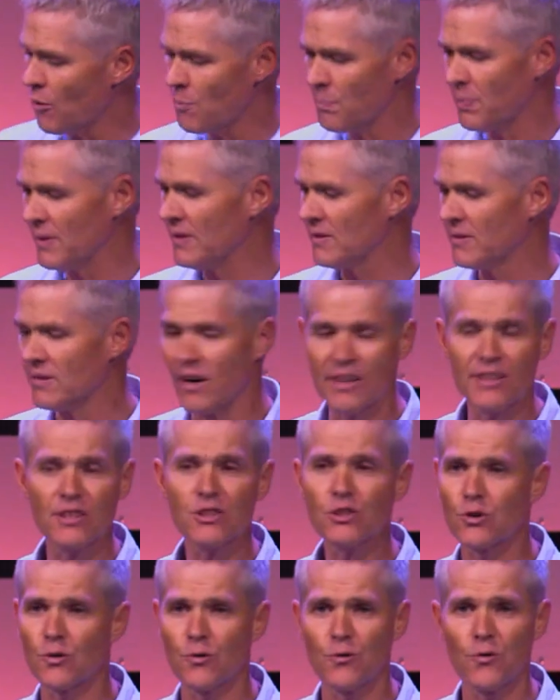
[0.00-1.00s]
open
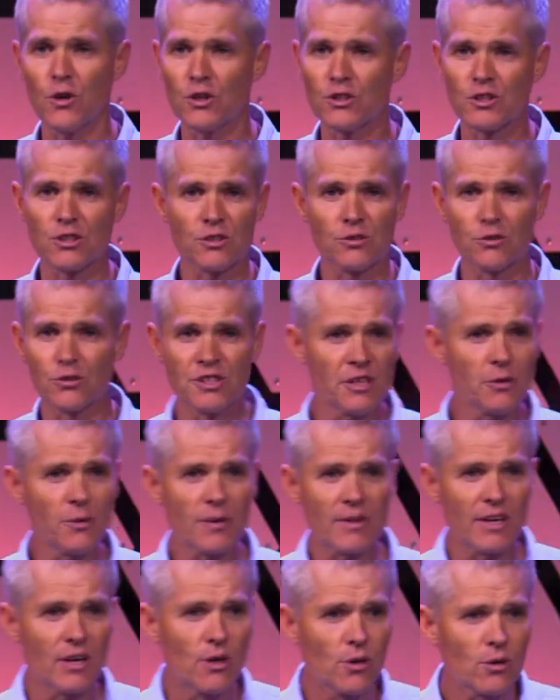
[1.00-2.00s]
dinosaur fossils to see
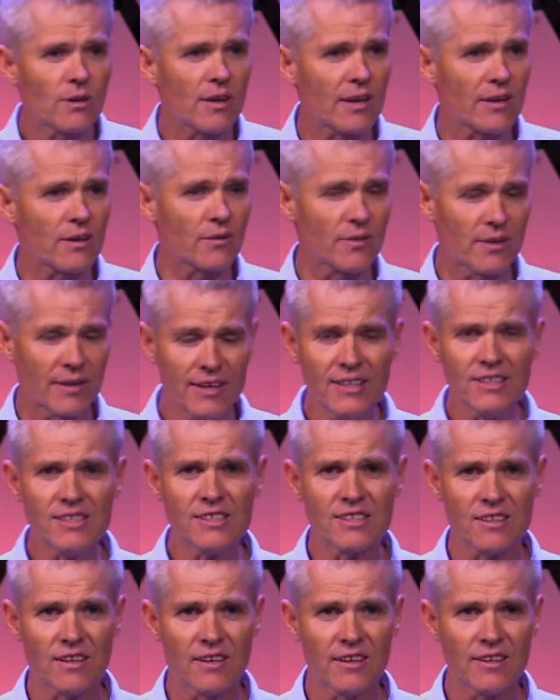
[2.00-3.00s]
what they look like on the
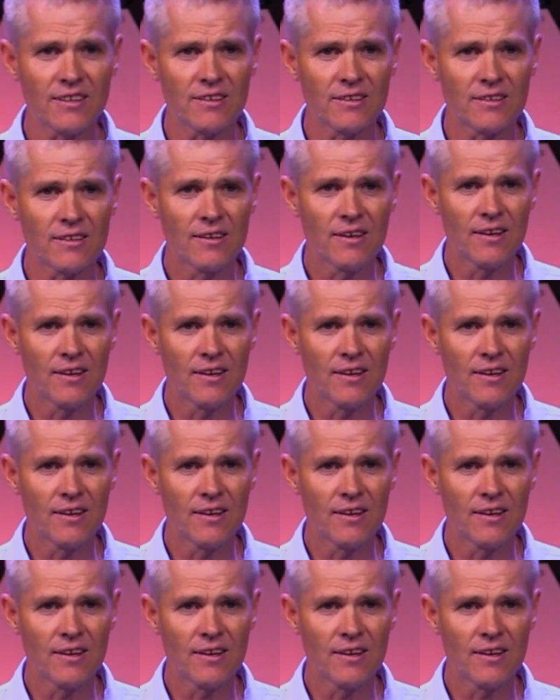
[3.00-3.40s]
inside.